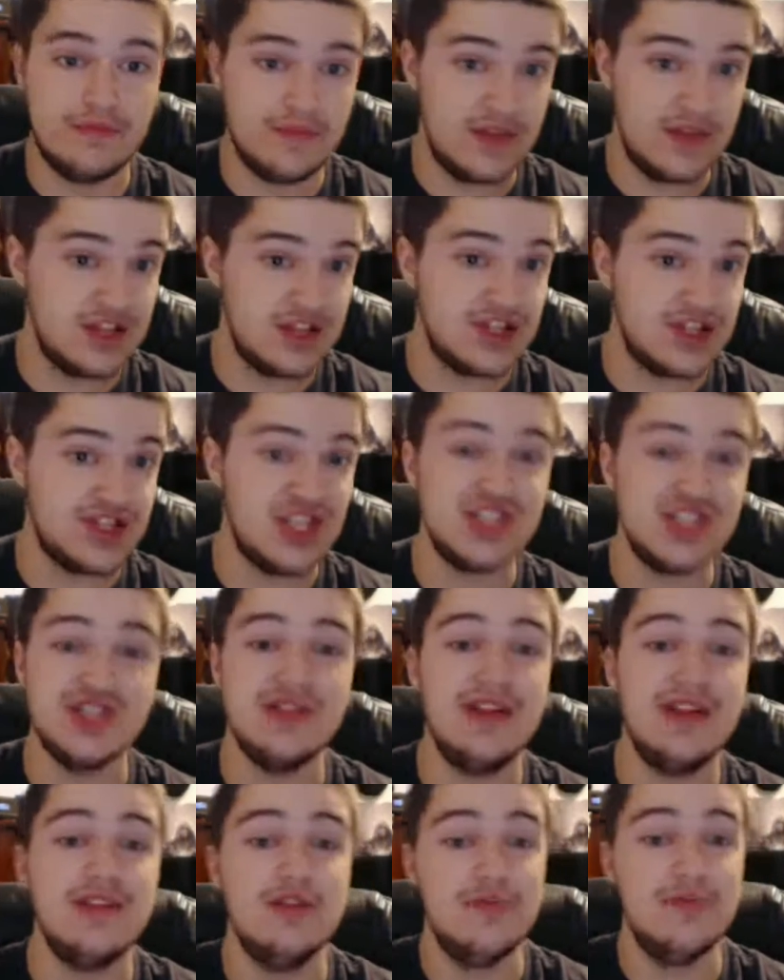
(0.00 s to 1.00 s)
the decision
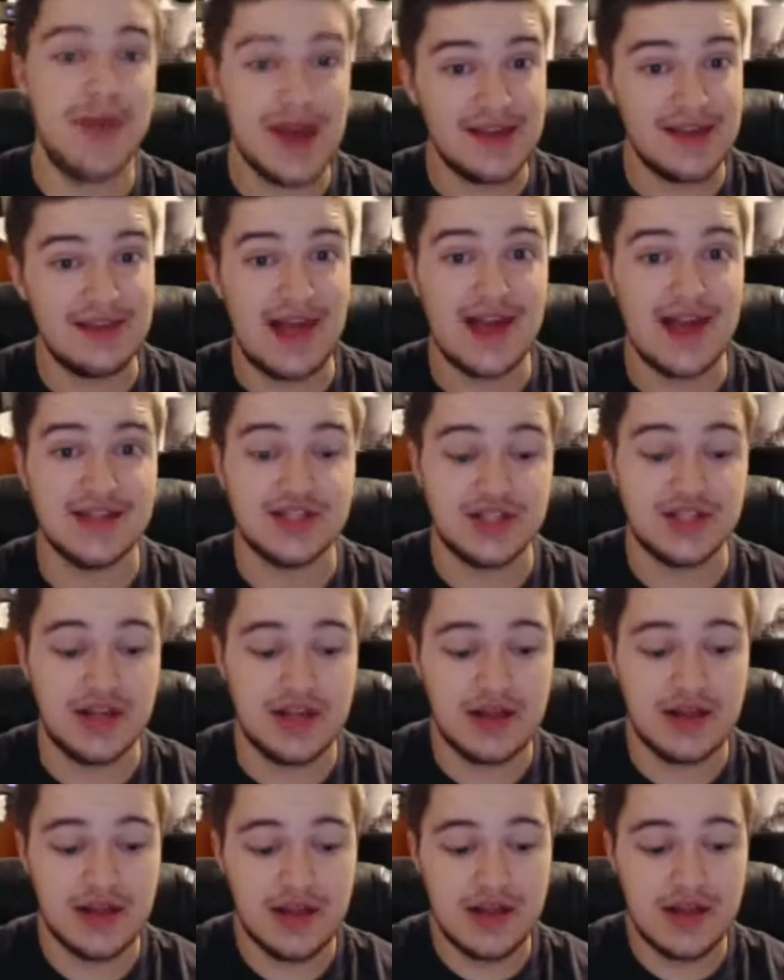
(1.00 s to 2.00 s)
that you made last
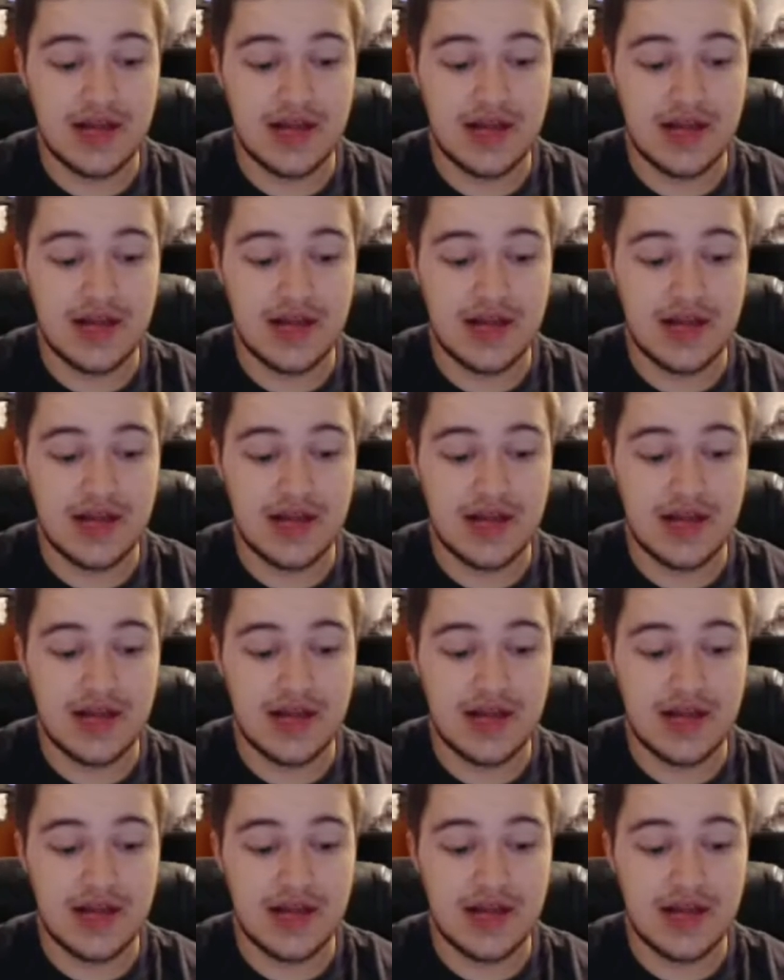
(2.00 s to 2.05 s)
night?"